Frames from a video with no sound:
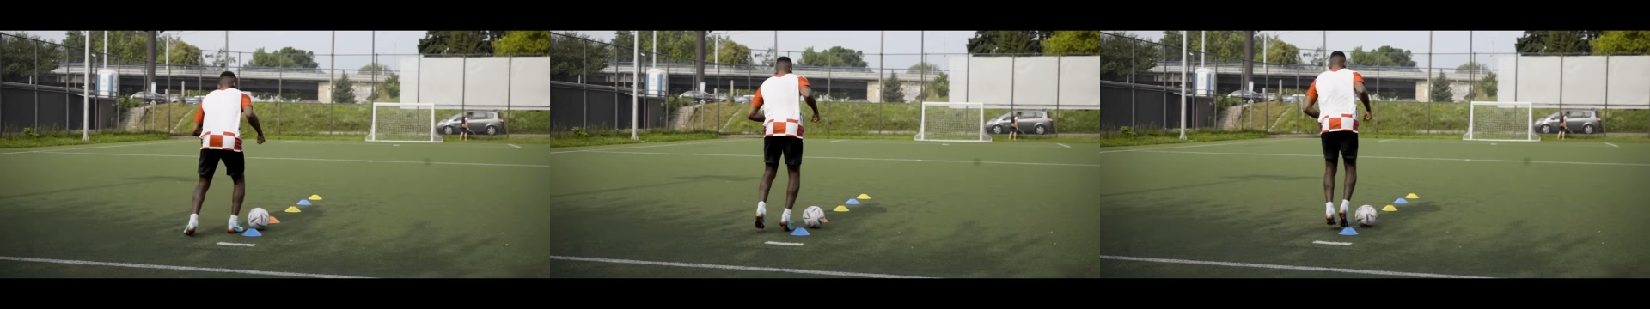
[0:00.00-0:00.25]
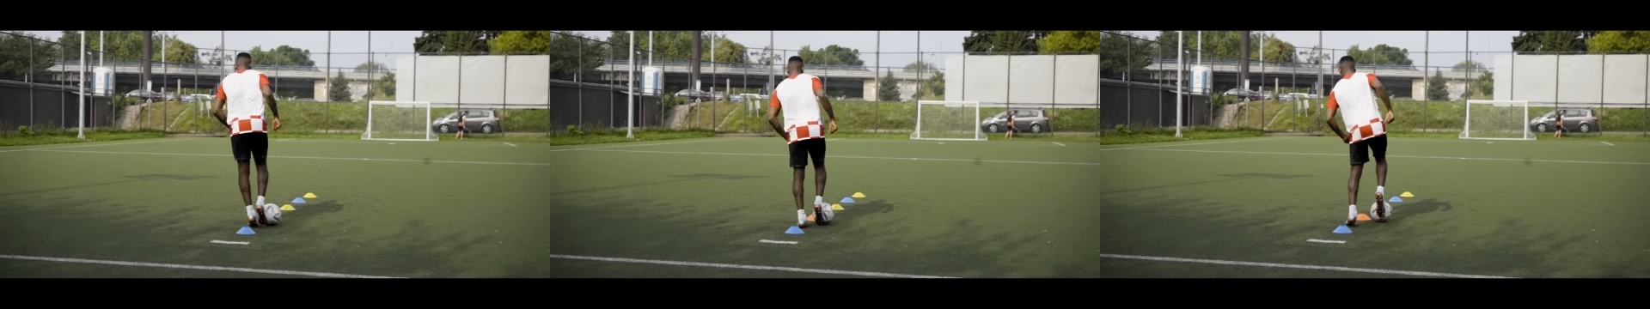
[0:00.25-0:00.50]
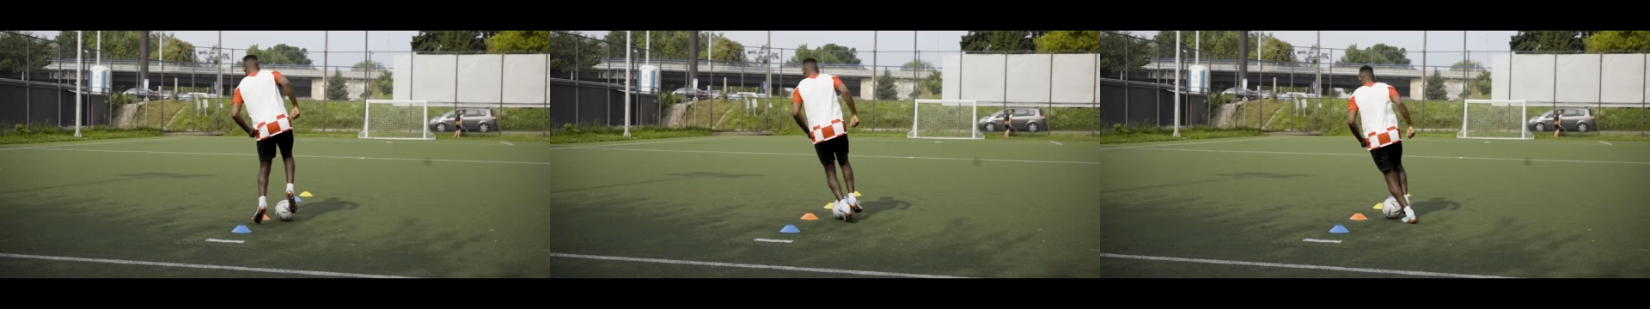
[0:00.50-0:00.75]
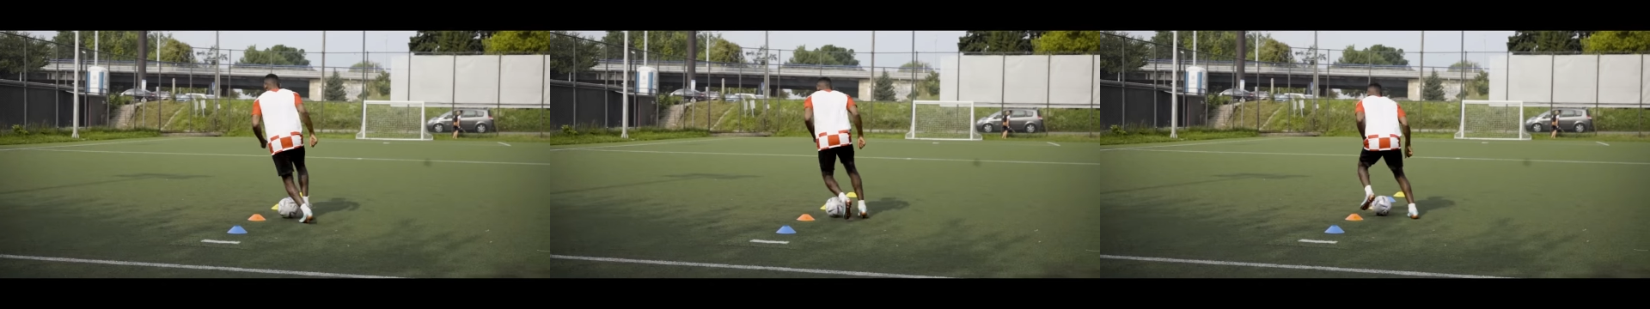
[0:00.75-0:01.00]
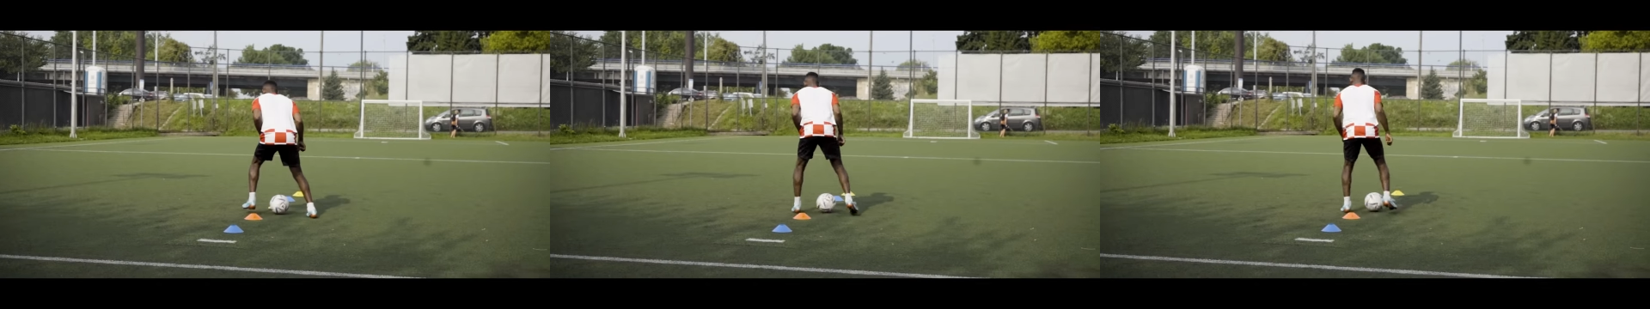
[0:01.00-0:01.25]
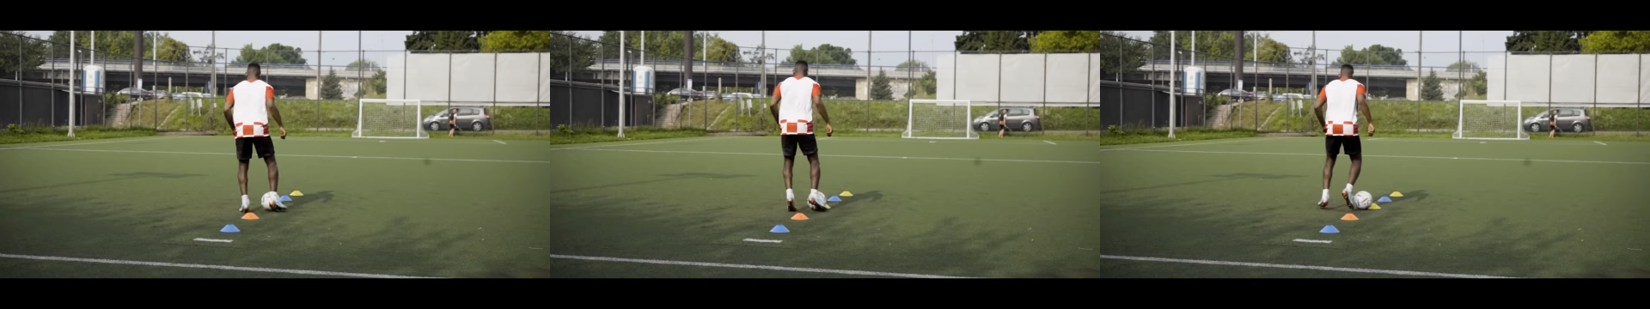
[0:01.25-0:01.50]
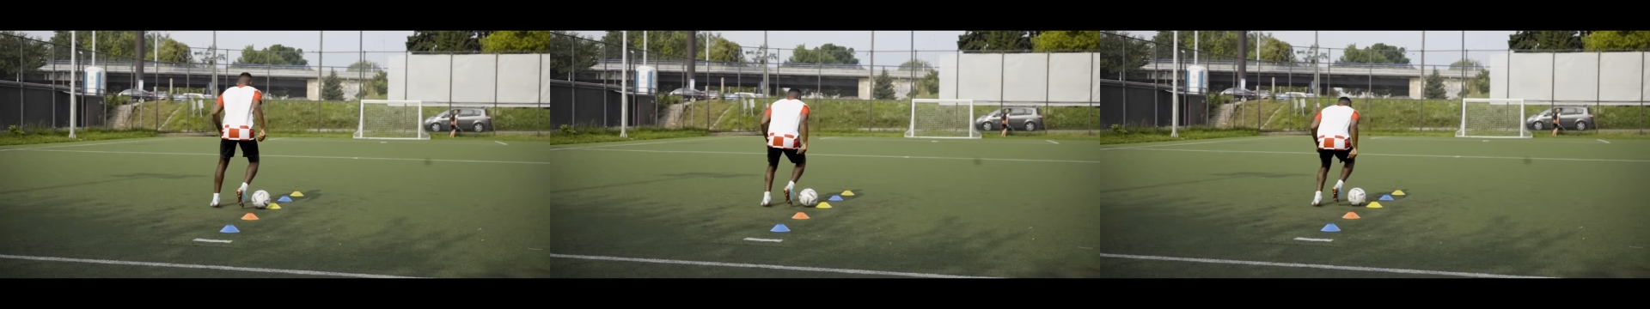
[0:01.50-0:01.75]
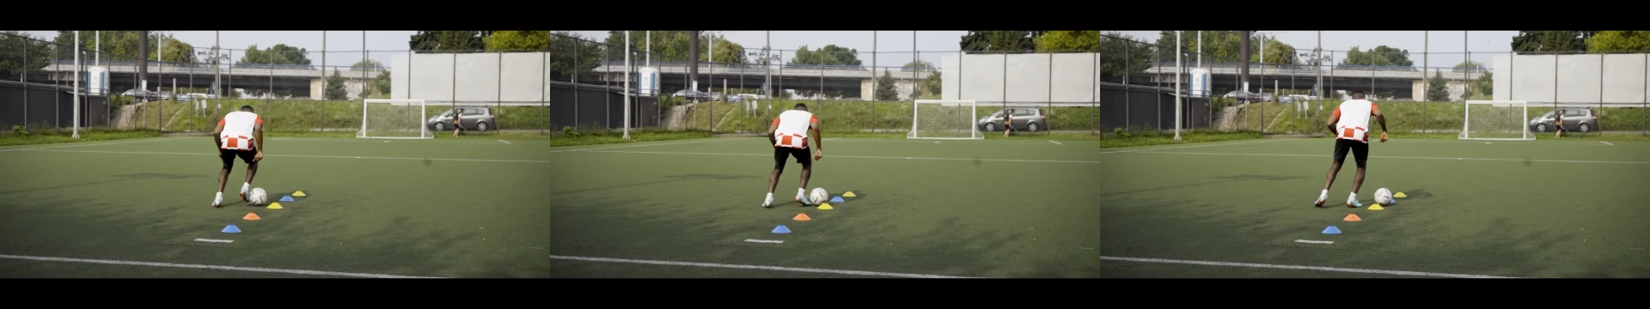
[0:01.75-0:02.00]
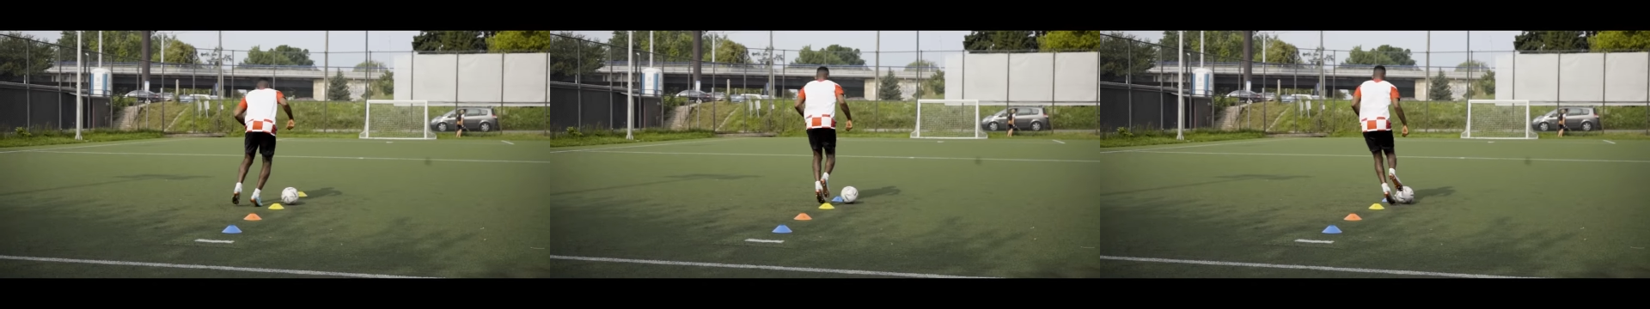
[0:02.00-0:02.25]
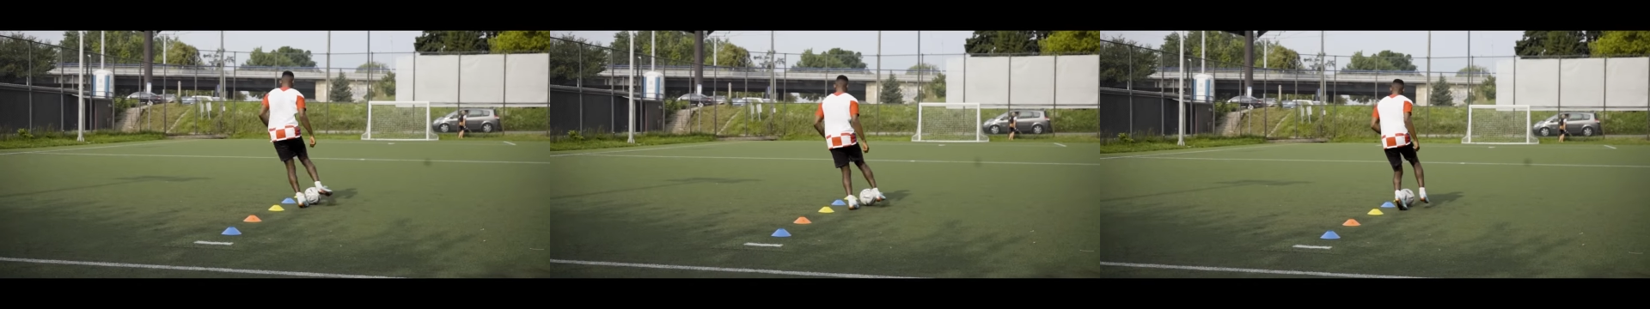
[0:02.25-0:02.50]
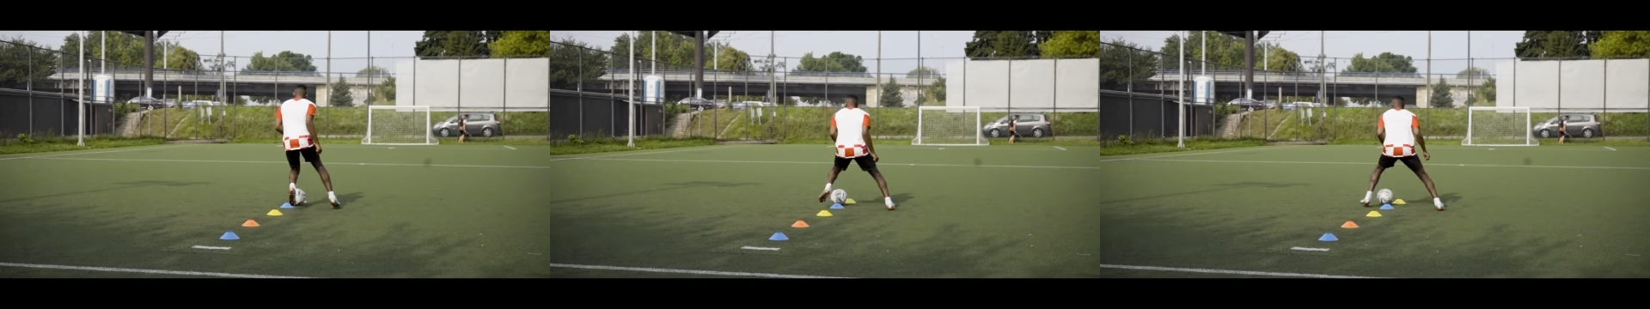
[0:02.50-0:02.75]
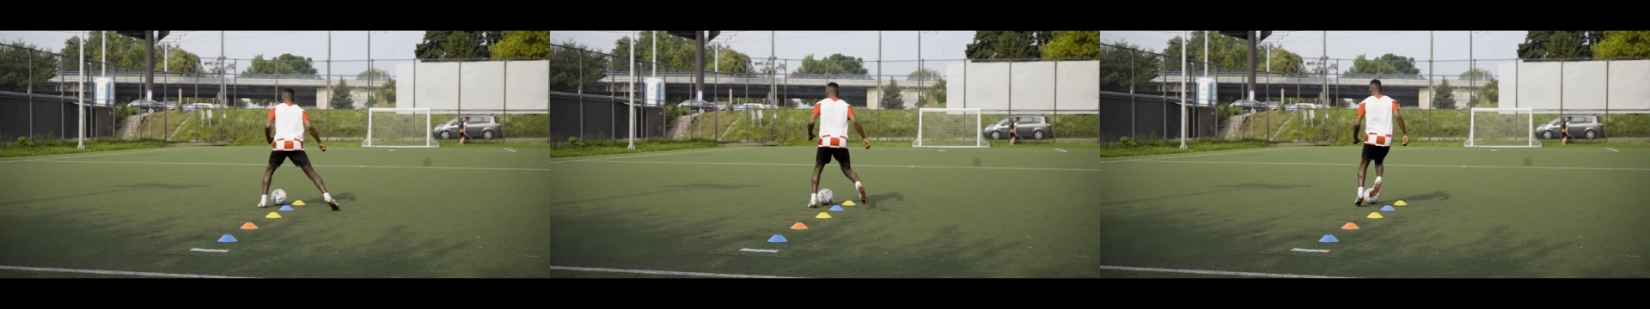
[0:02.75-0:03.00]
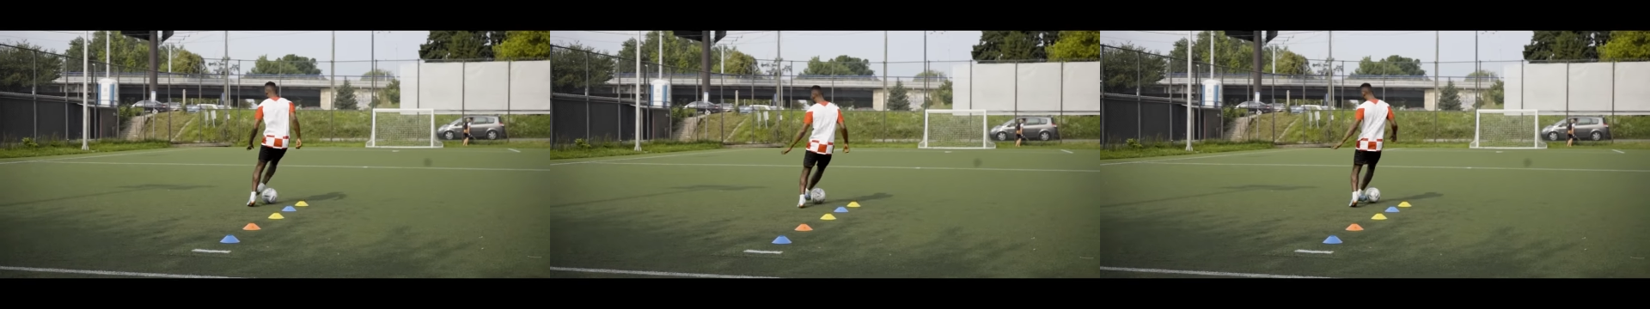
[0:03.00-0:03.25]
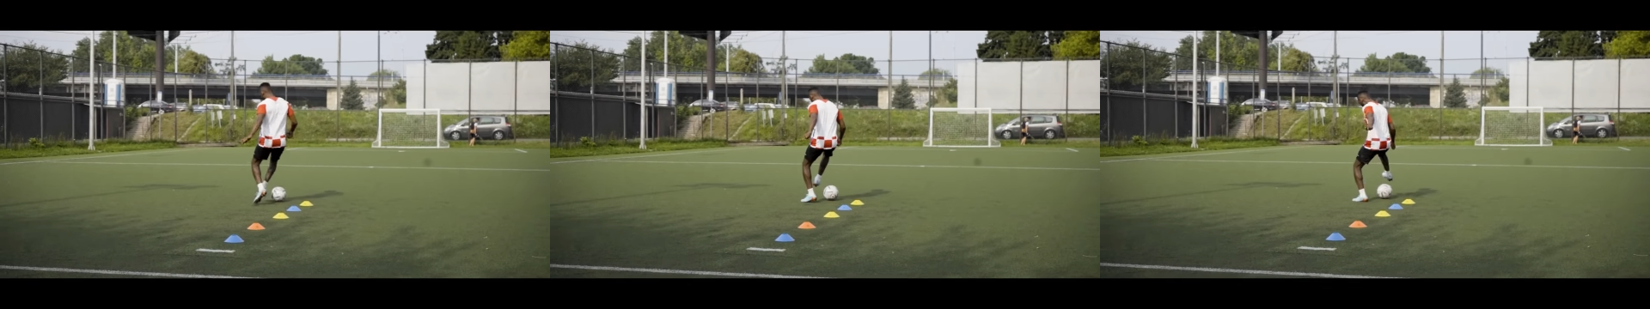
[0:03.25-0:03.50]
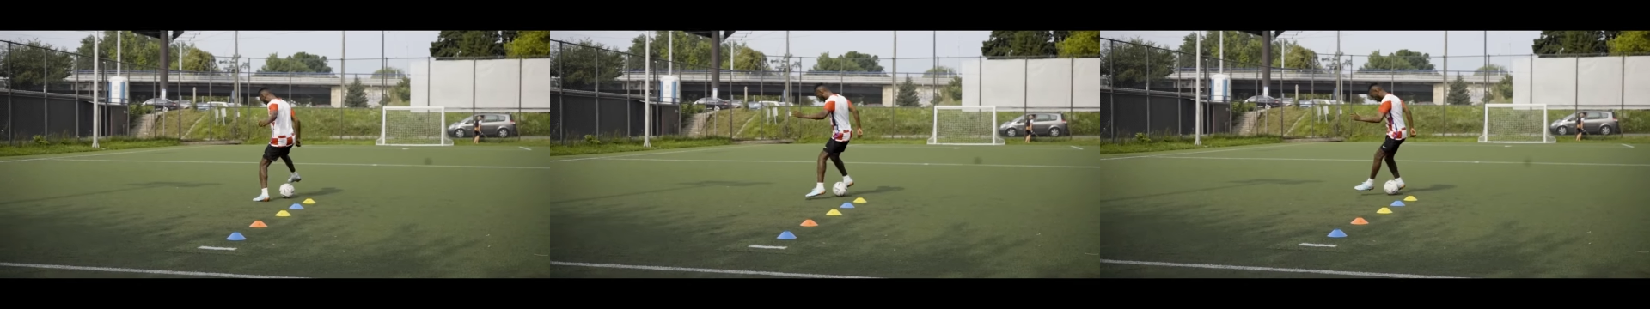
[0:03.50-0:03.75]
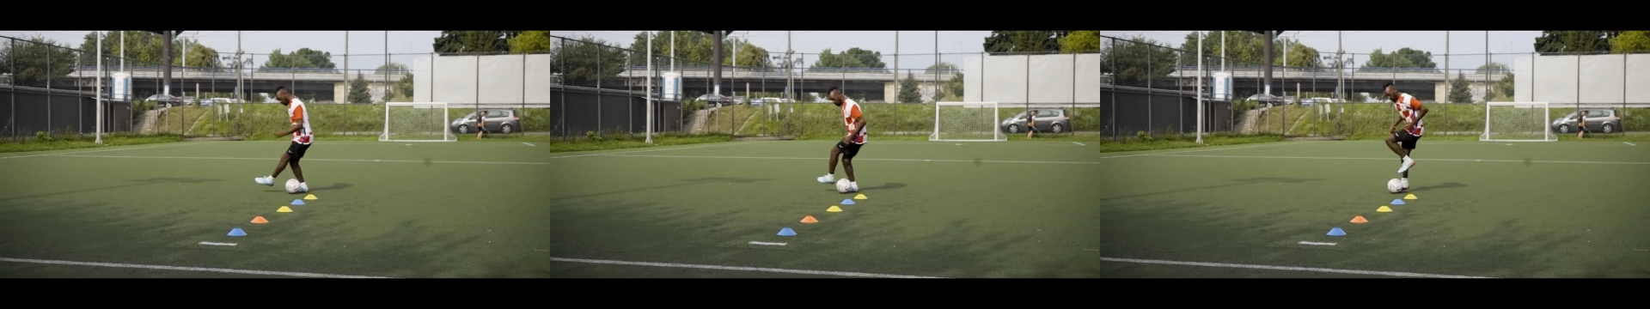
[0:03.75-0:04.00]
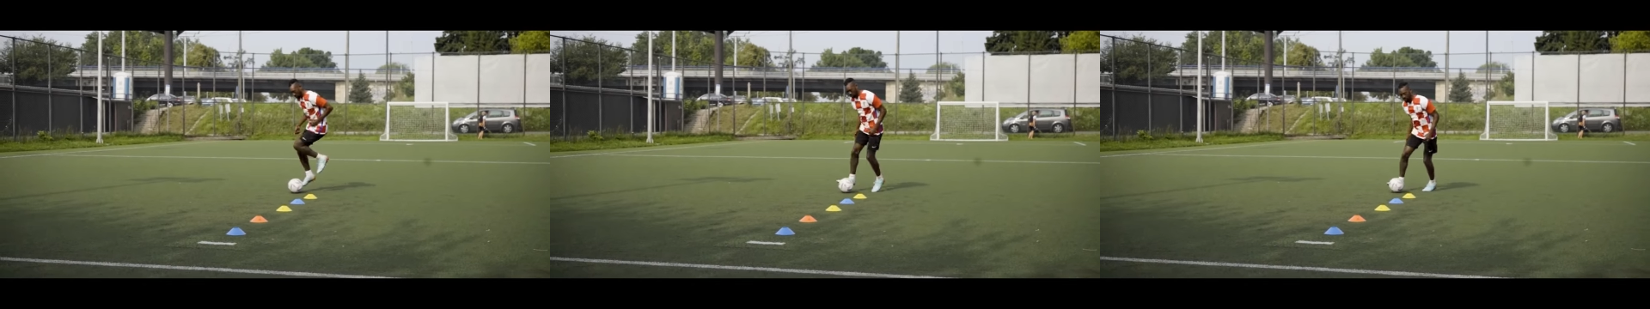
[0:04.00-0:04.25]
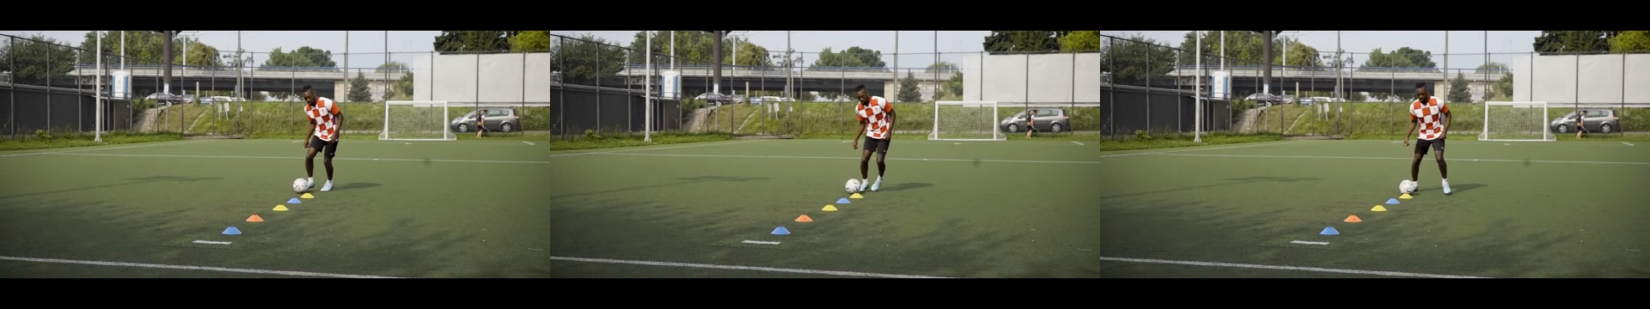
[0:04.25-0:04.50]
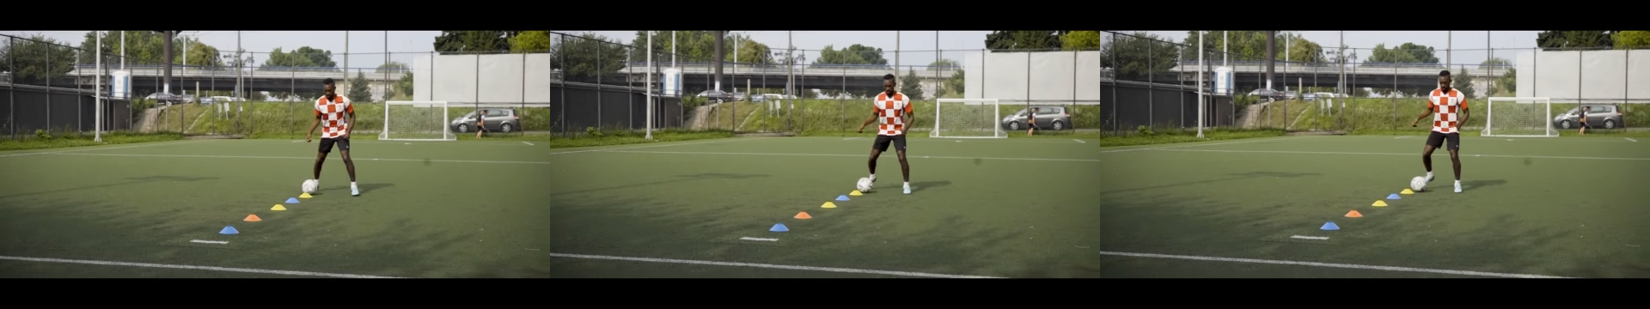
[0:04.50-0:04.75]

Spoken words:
[unreadable: no face in view]